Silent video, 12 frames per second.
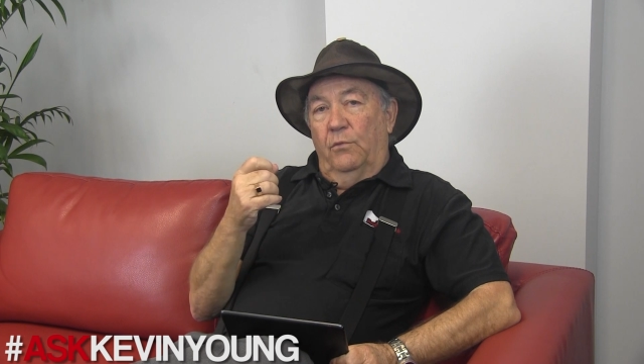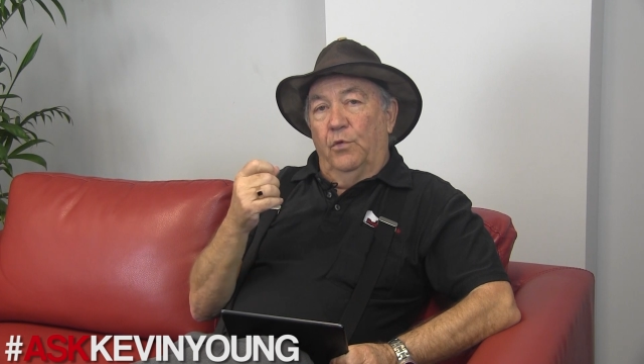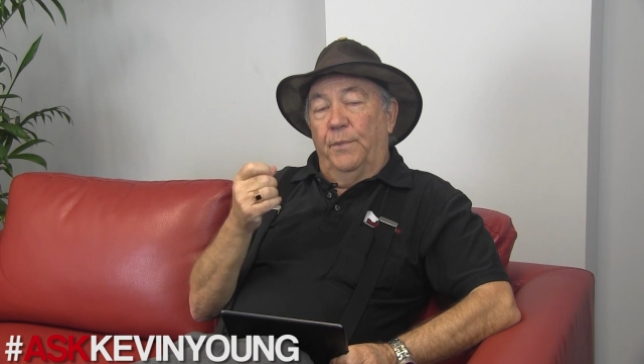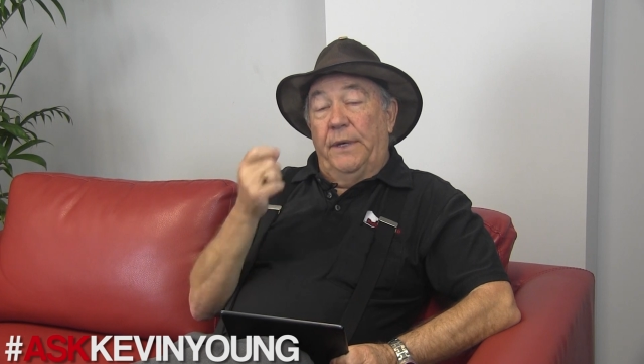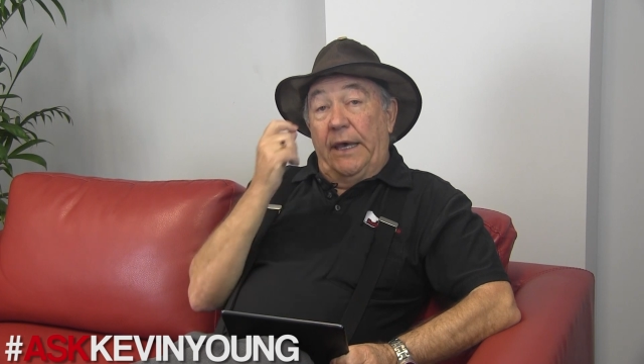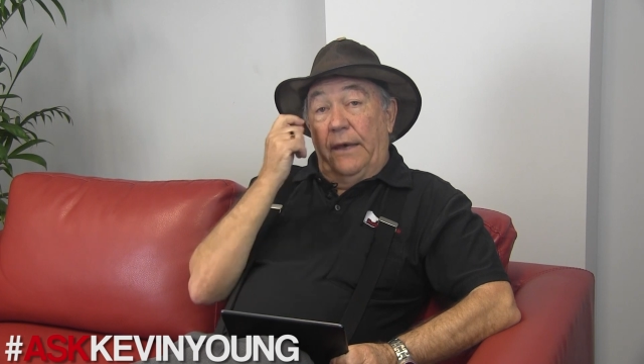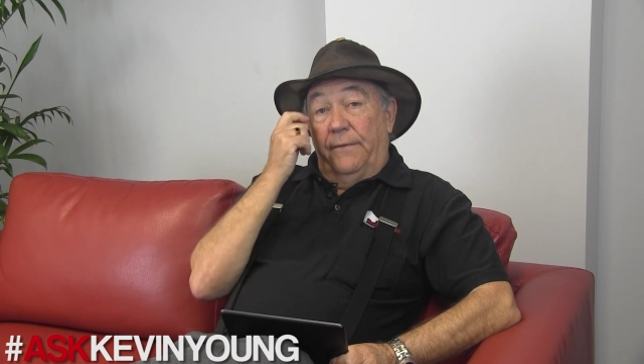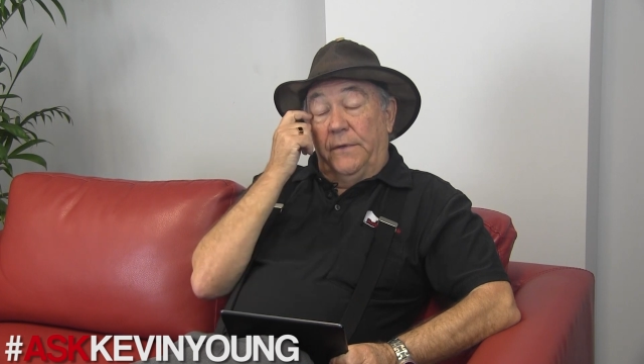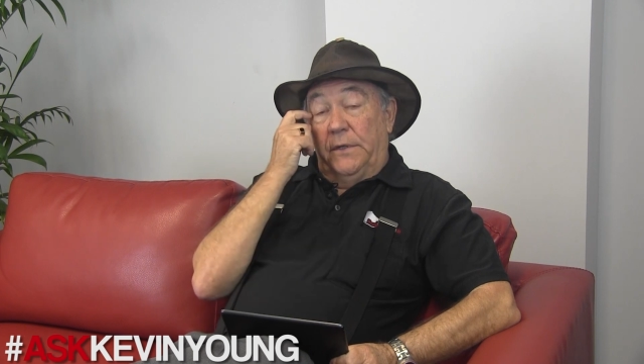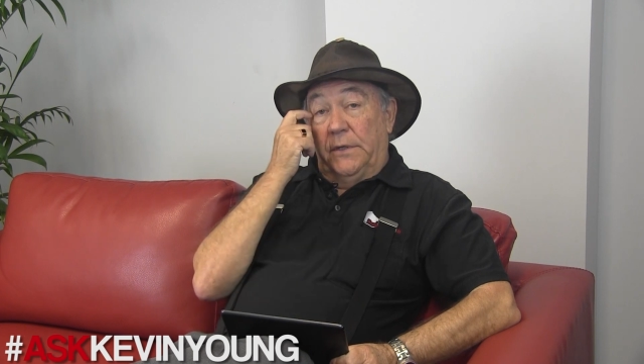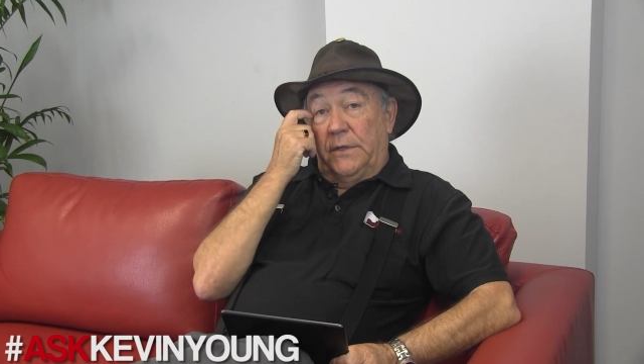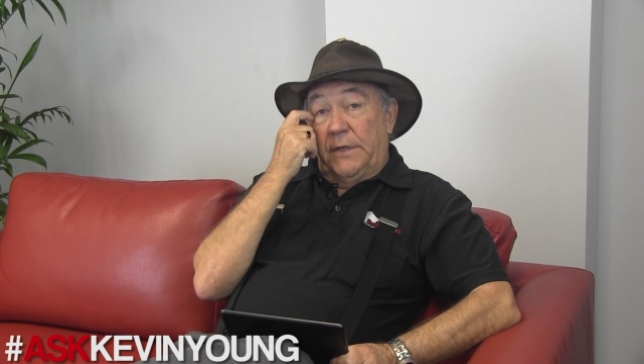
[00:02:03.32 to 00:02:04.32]
we'll be
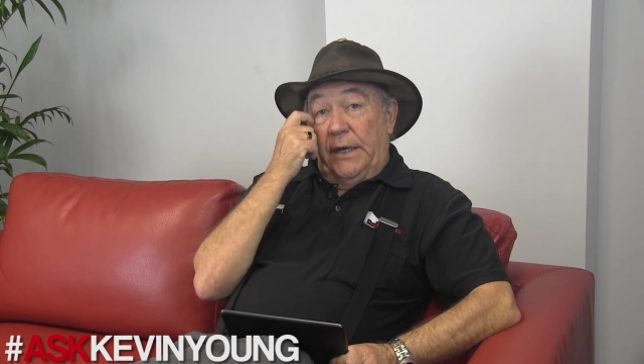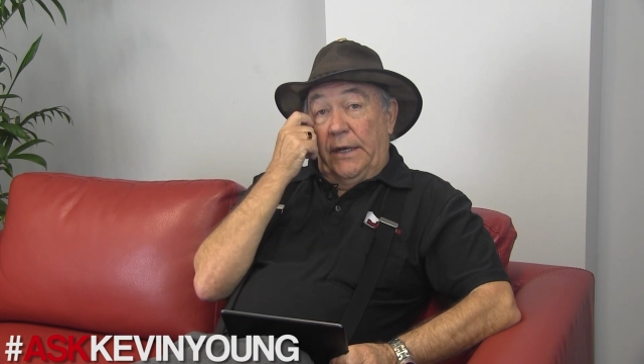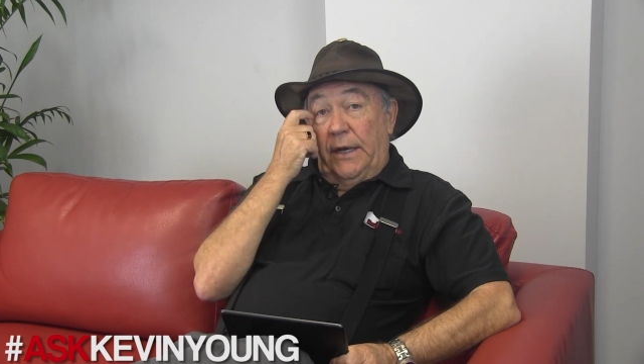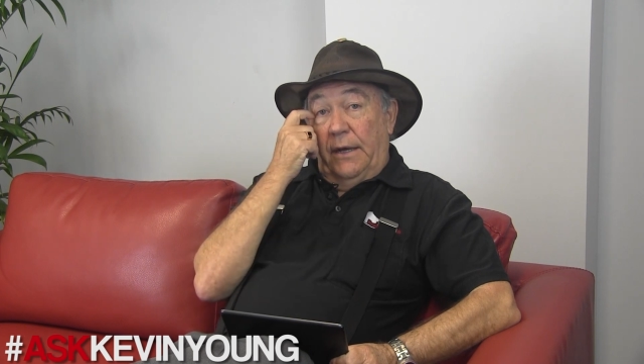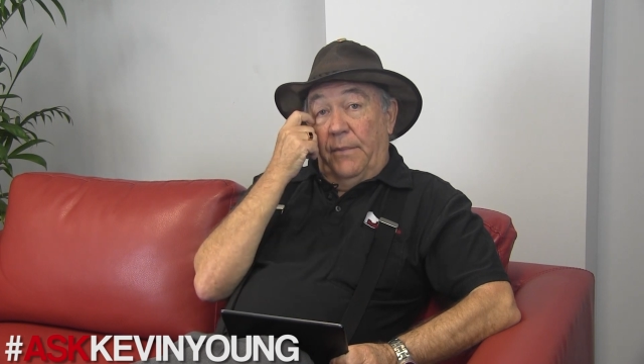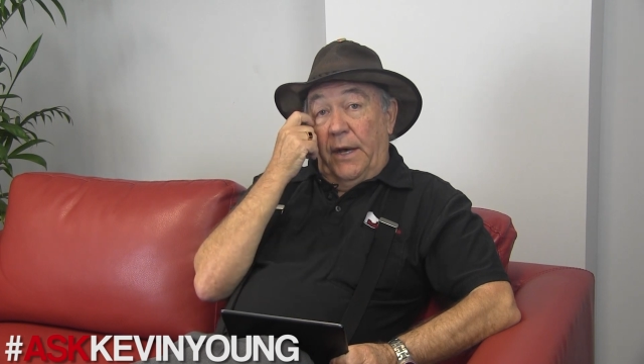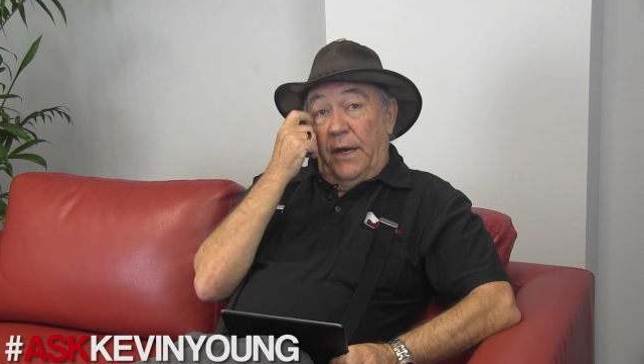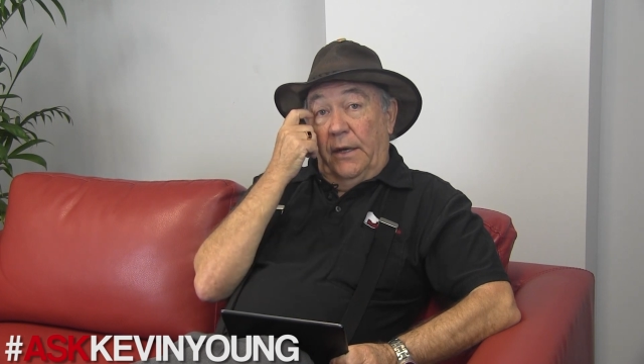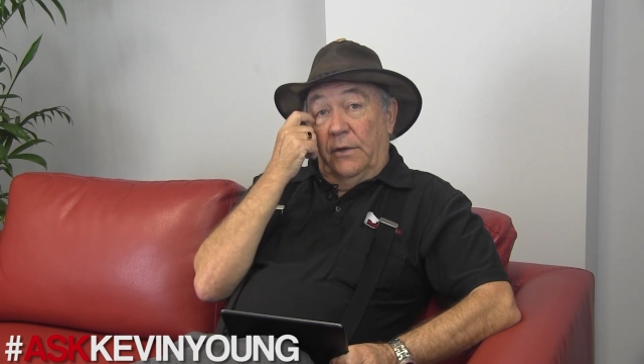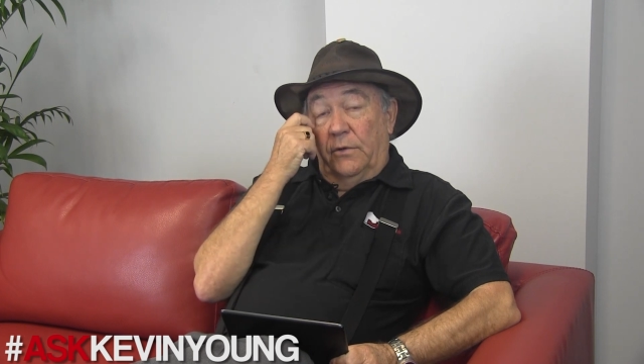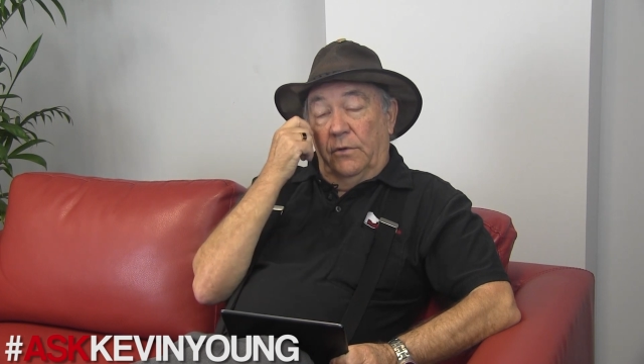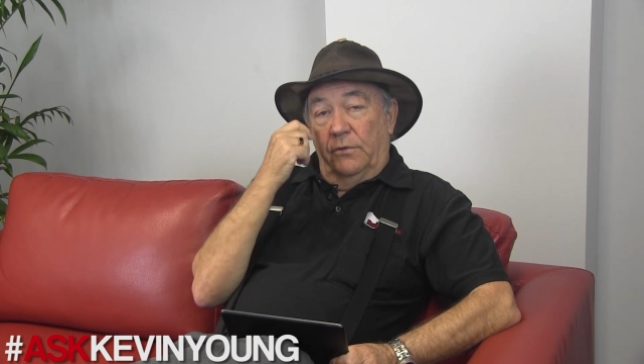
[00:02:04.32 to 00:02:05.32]
canvassing the second-hand
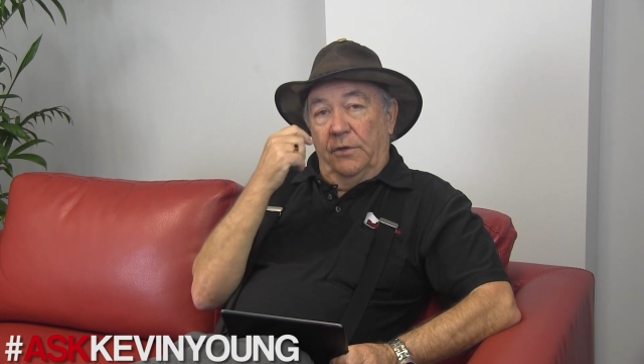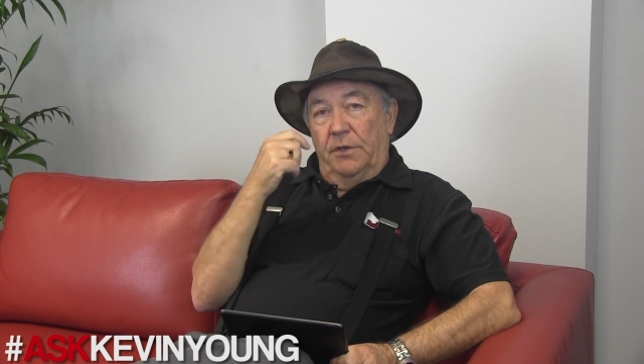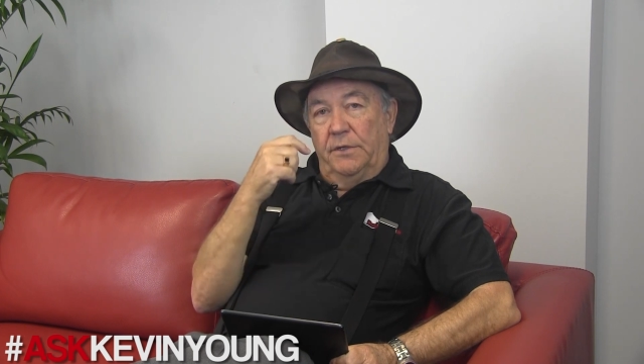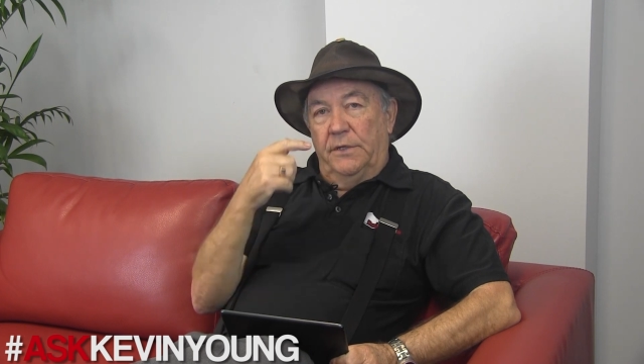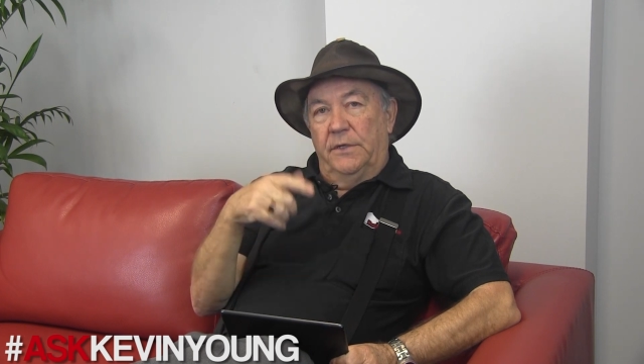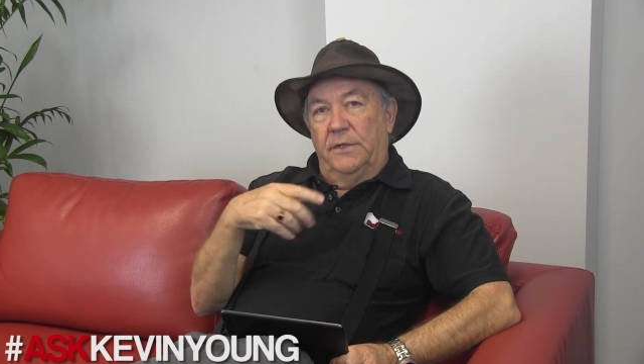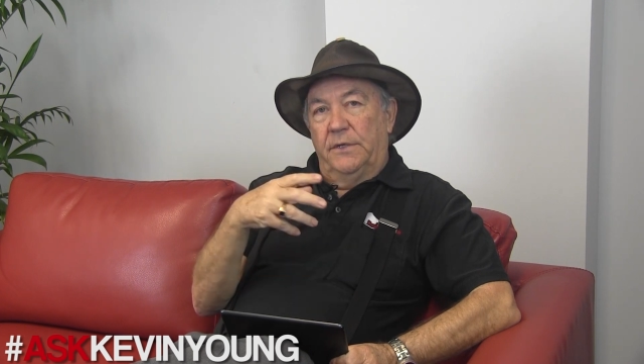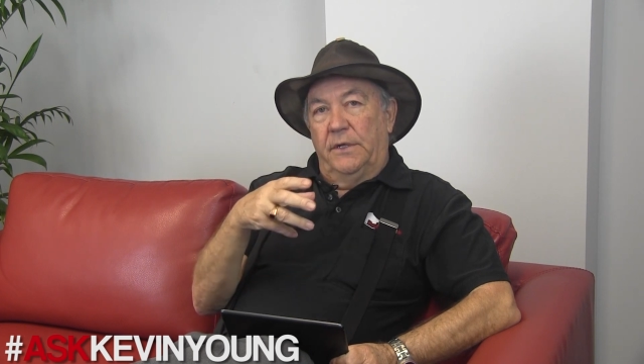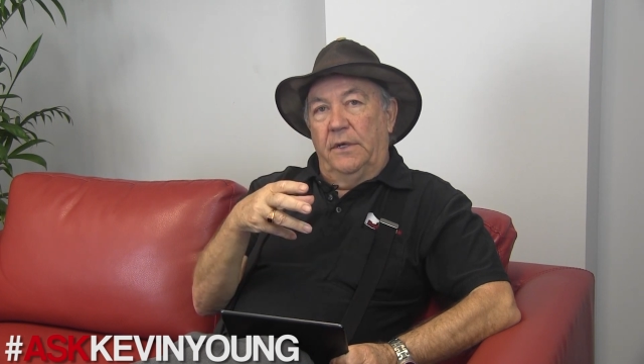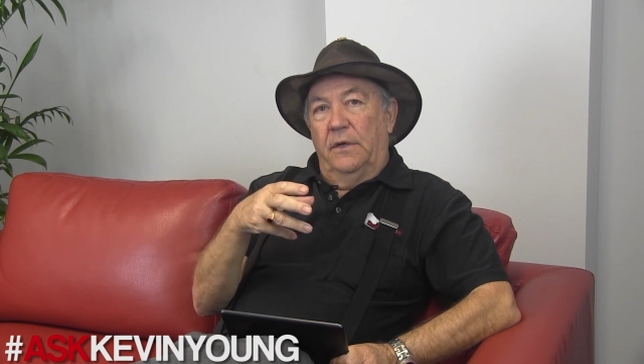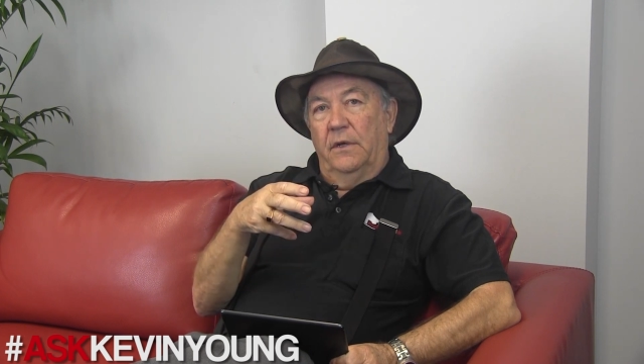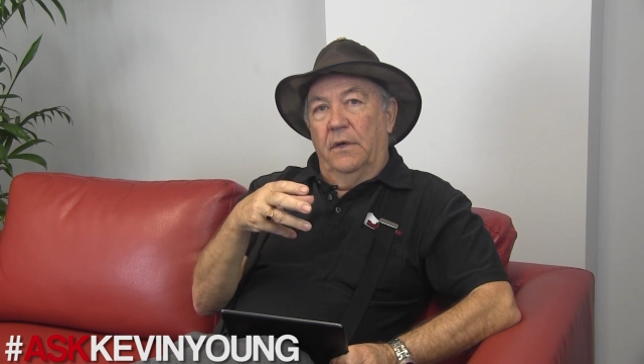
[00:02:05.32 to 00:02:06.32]
market on these
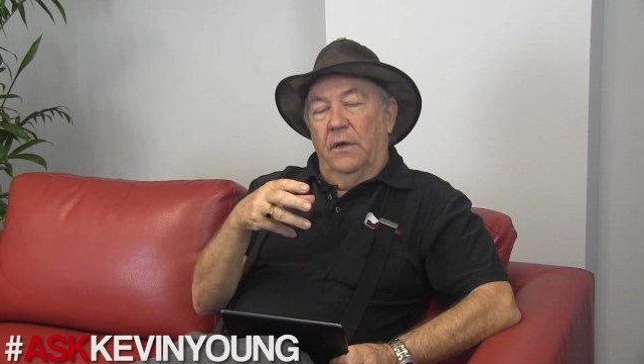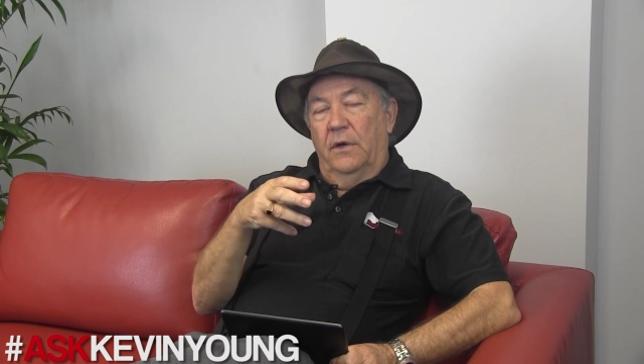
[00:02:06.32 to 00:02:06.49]
inner-city